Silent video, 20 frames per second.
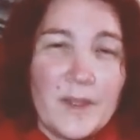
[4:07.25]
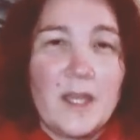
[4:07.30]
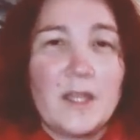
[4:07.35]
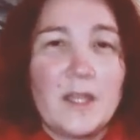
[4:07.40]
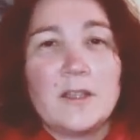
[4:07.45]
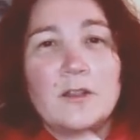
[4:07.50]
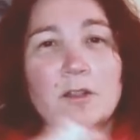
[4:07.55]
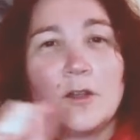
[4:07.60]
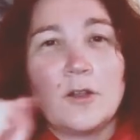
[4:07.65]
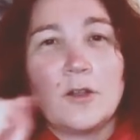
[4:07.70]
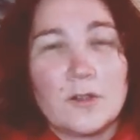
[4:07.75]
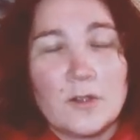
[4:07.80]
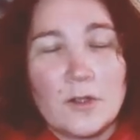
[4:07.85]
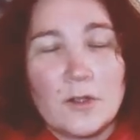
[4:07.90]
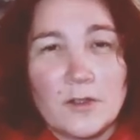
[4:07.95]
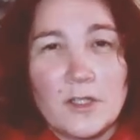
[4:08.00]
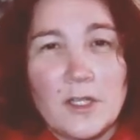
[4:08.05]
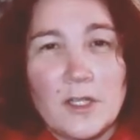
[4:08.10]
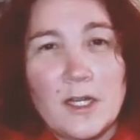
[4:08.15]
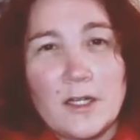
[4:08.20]
and not
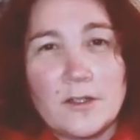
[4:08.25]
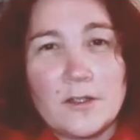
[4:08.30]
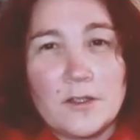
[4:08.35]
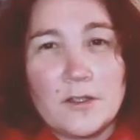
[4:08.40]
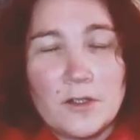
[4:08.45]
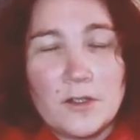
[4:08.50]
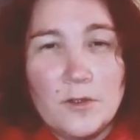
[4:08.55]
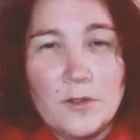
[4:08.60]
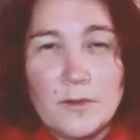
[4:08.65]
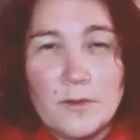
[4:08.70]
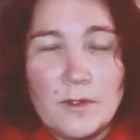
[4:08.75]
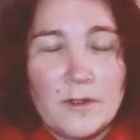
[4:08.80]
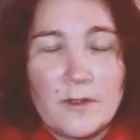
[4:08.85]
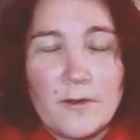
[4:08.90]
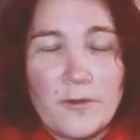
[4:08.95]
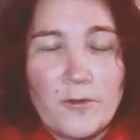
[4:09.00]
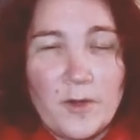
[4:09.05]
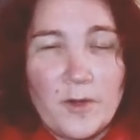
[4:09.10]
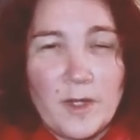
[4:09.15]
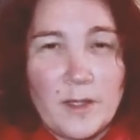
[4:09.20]
on year
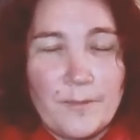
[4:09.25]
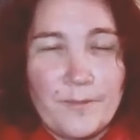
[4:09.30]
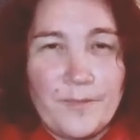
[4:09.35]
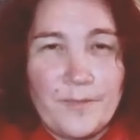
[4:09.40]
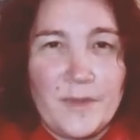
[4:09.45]
3.